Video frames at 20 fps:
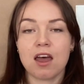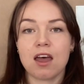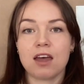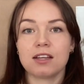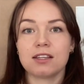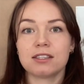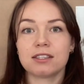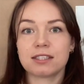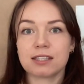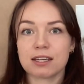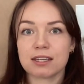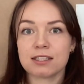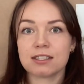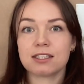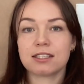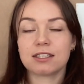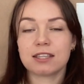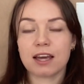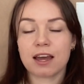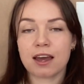Since
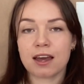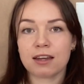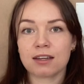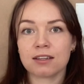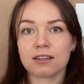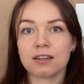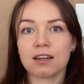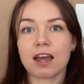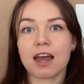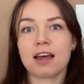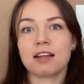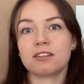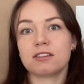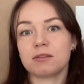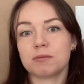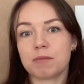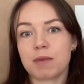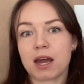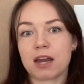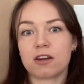then,
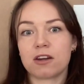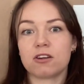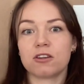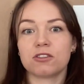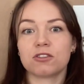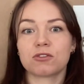hands.on.matter has